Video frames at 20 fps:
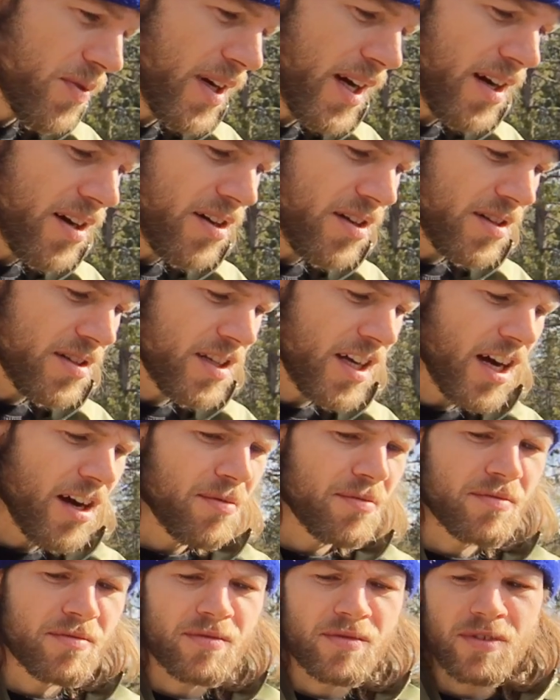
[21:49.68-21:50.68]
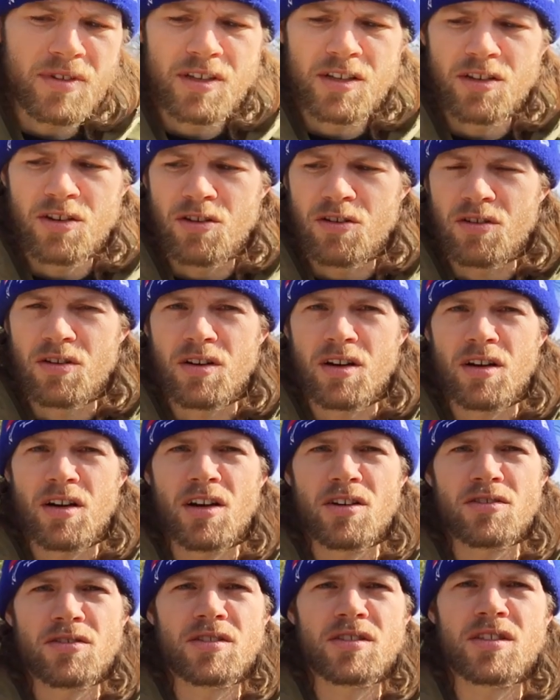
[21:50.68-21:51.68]
We got our top, you know,
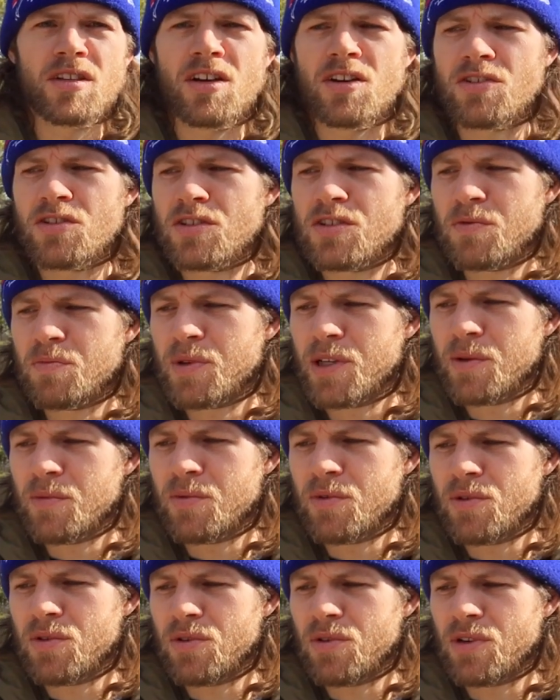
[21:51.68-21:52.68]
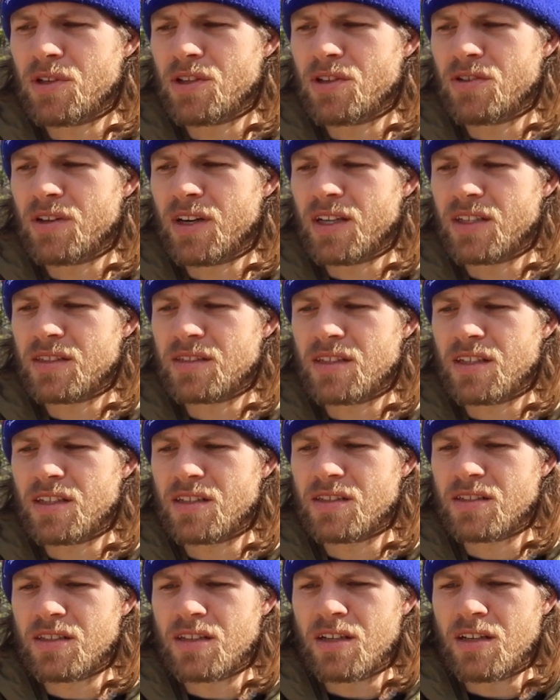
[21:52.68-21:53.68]
hundreds and hundreds of people in the United
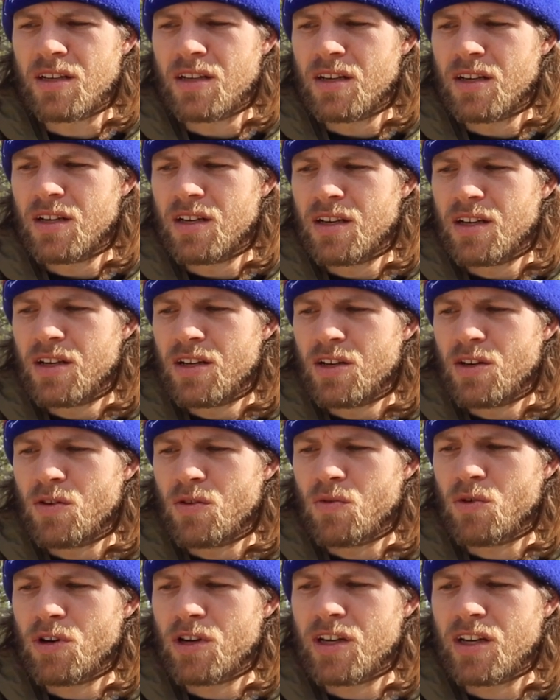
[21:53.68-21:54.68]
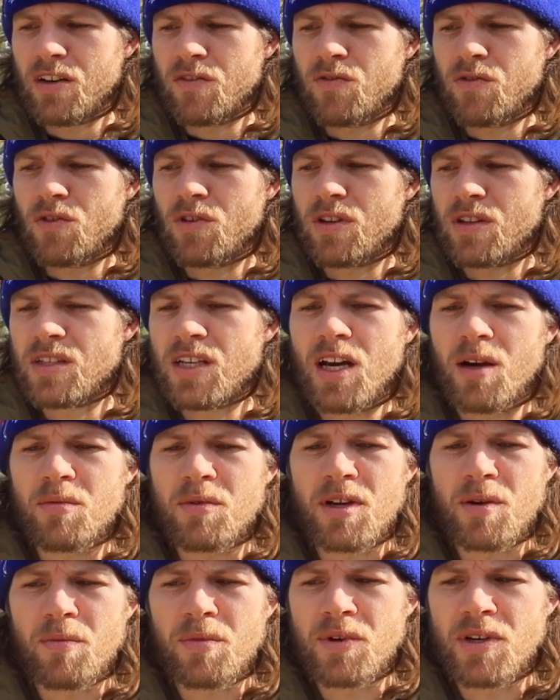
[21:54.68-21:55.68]
States working for the top
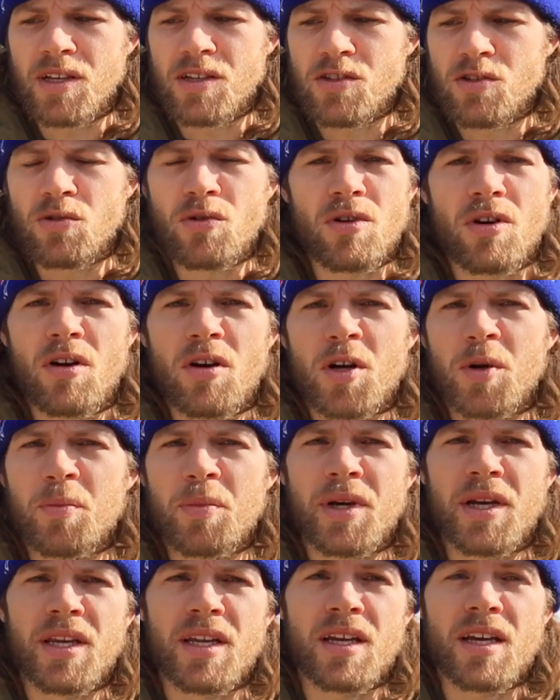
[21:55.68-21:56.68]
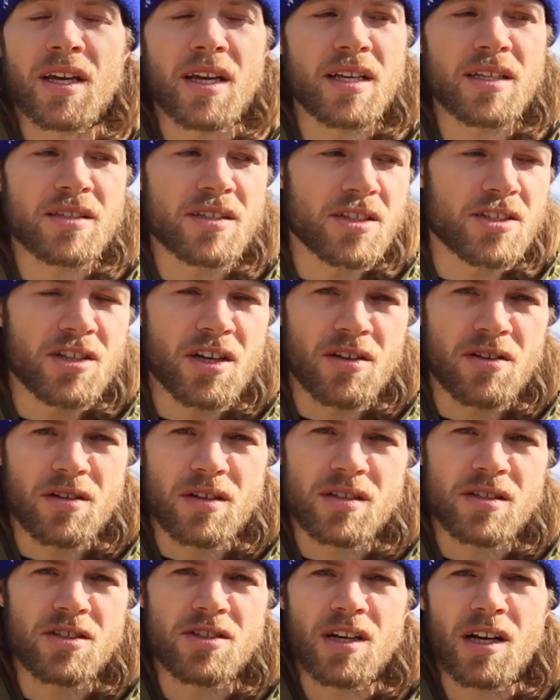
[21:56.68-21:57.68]
companies who are all competing against each other.
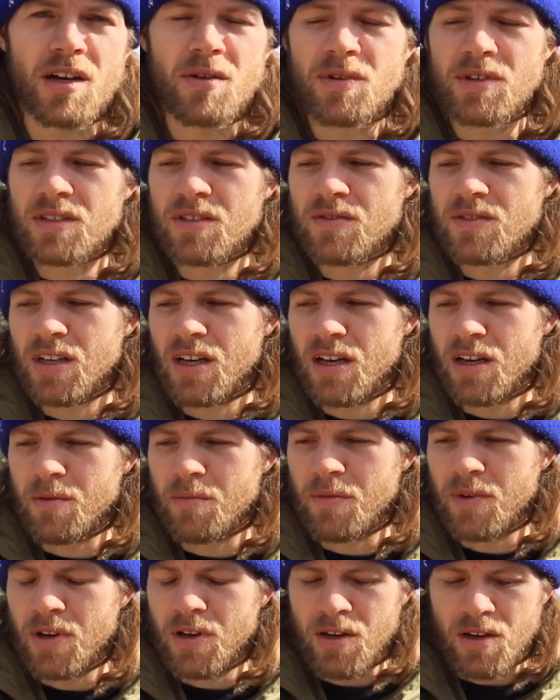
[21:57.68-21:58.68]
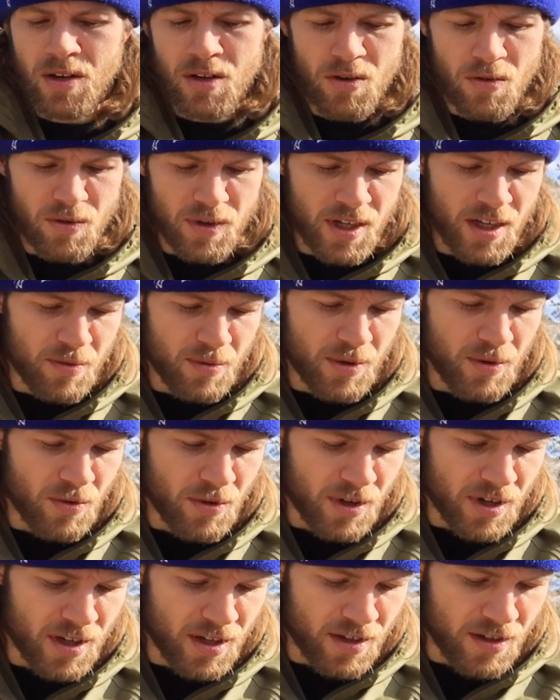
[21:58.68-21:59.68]
It's a giant waste of time. We need to be
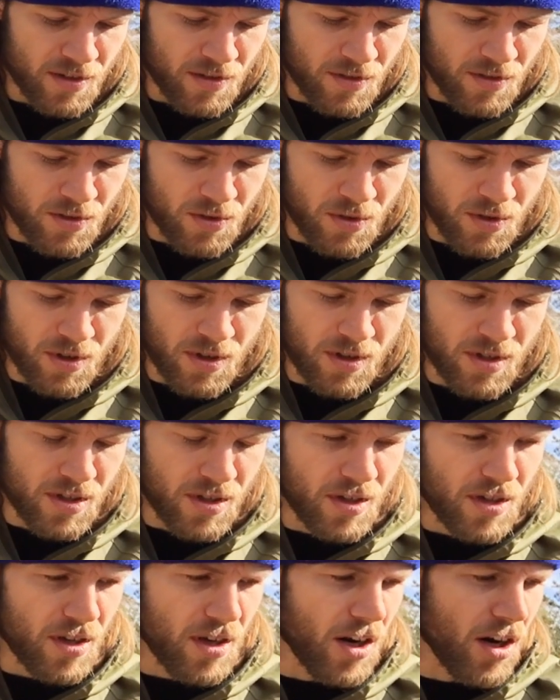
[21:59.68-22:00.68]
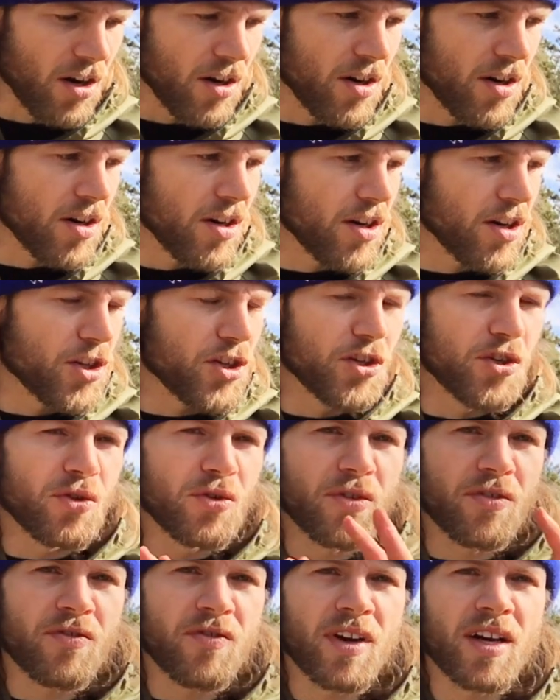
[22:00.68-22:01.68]
working towards our
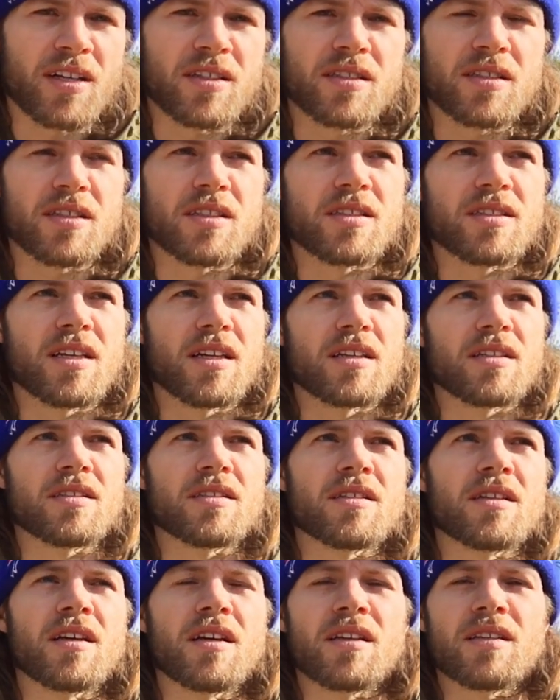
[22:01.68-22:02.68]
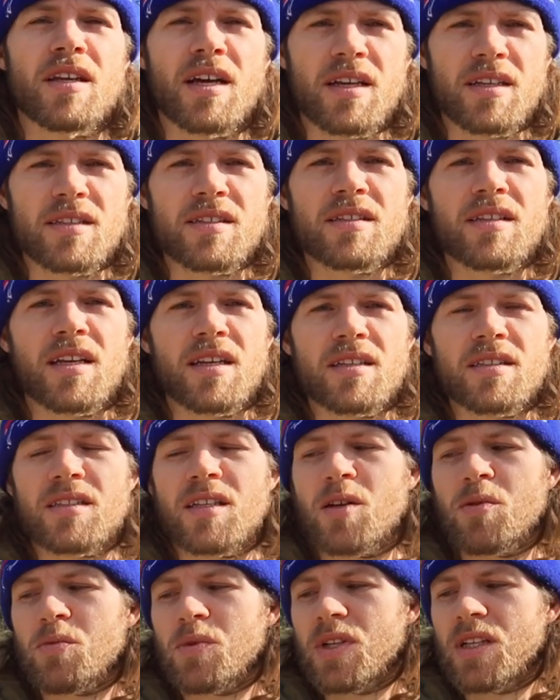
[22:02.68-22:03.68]
unified success. That is the next step